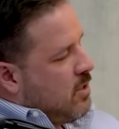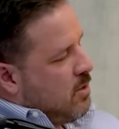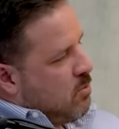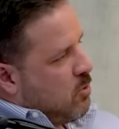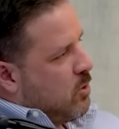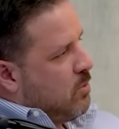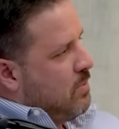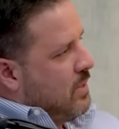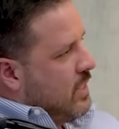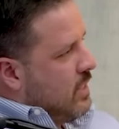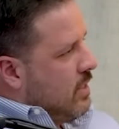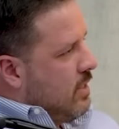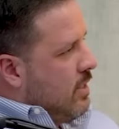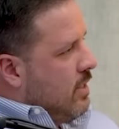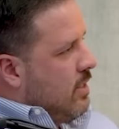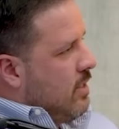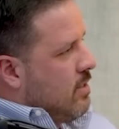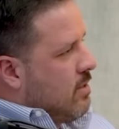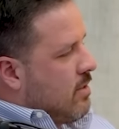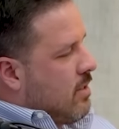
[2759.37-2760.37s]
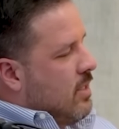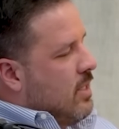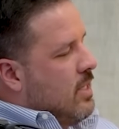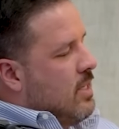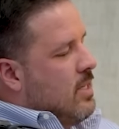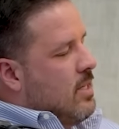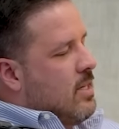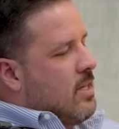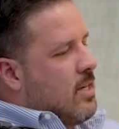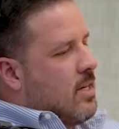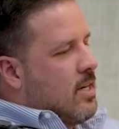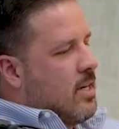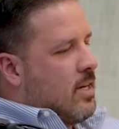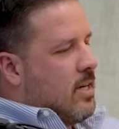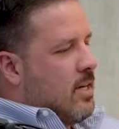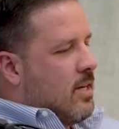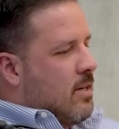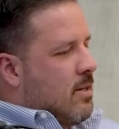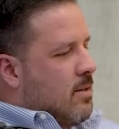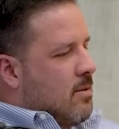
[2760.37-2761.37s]
2 more PTs.
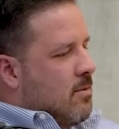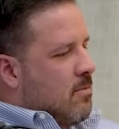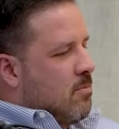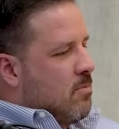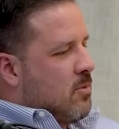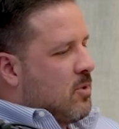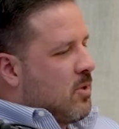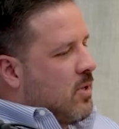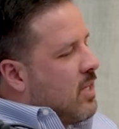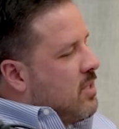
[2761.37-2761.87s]
So